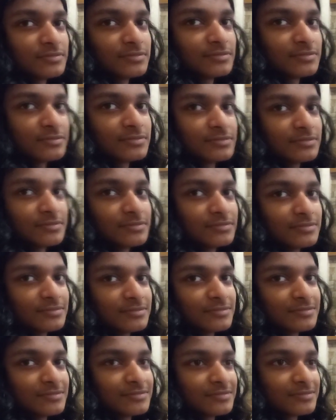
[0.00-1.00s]
What things
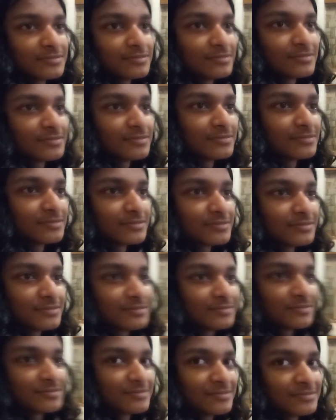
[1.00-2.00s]
you
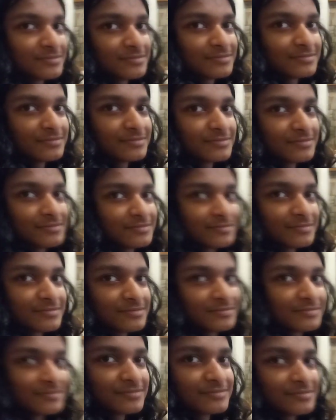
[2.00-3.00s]
usually miss a
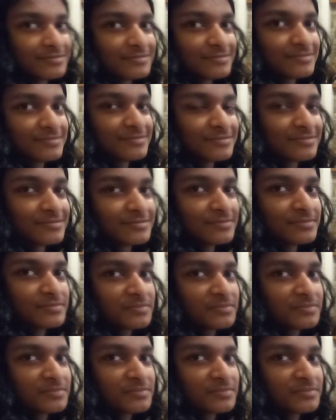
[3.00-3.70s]
lot in Bangladesh?